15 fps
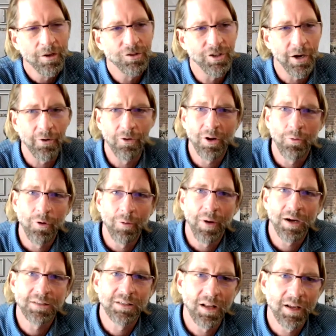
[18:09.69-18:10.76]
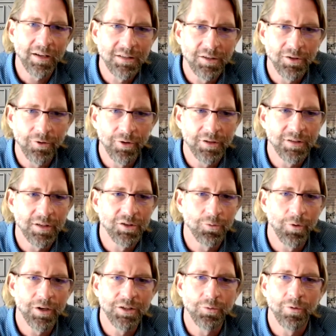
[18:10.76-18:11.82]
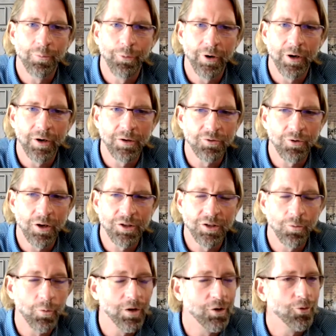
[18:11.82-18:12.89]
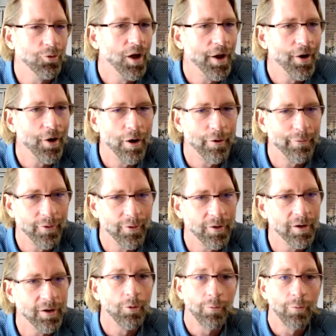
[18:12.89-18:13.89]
Generally, what Moxie likes to do in a situation with pre-construction, we do not offer,